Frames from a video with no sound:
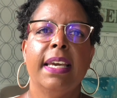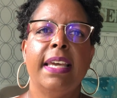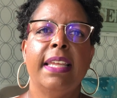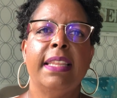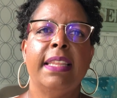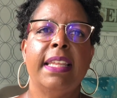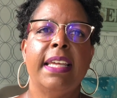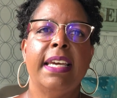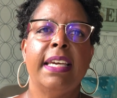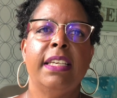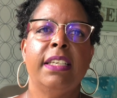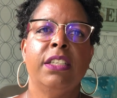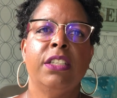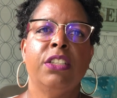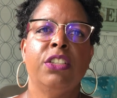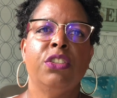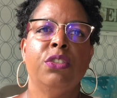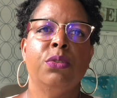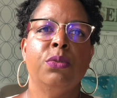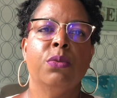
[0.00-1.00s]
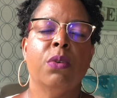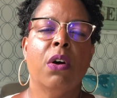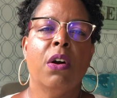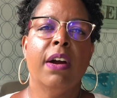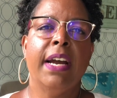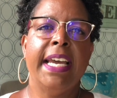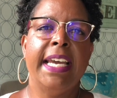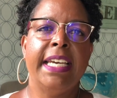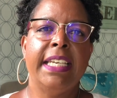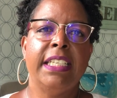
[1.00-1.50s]
And then you
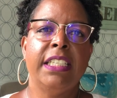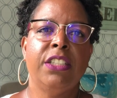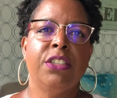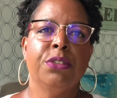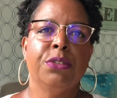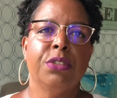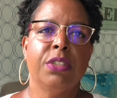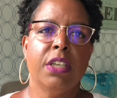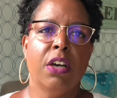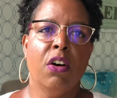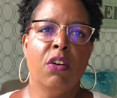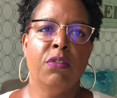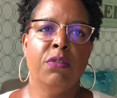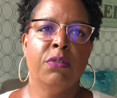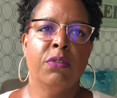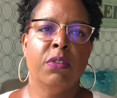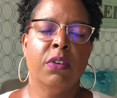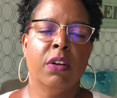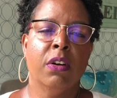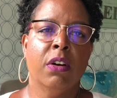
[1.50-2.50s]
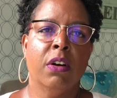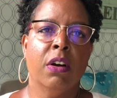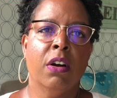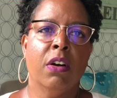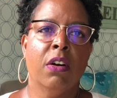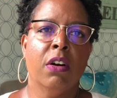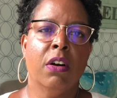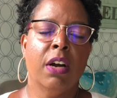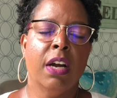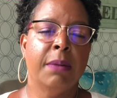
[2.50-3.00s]
are hating yourself
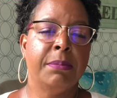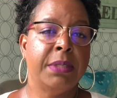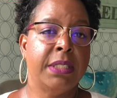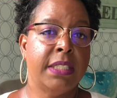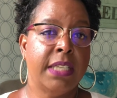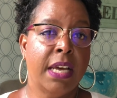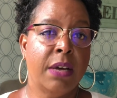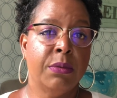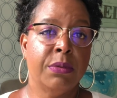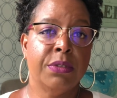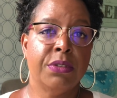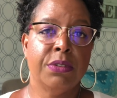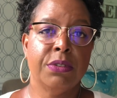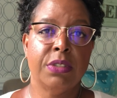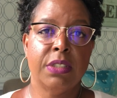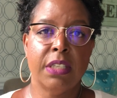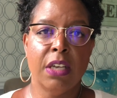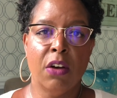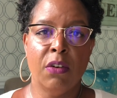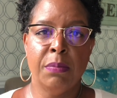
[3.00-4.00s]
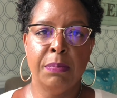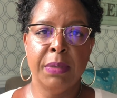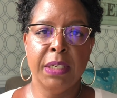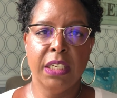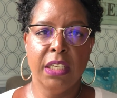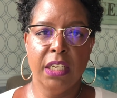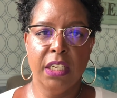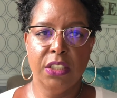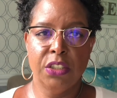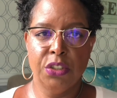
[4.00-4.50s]
or upset with yourself
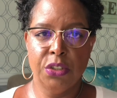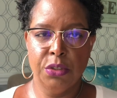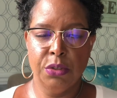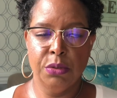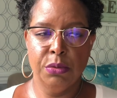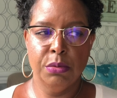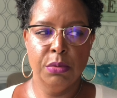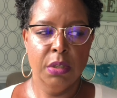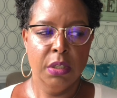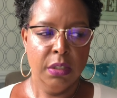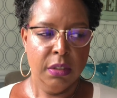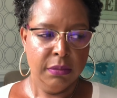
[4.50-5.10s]
because you,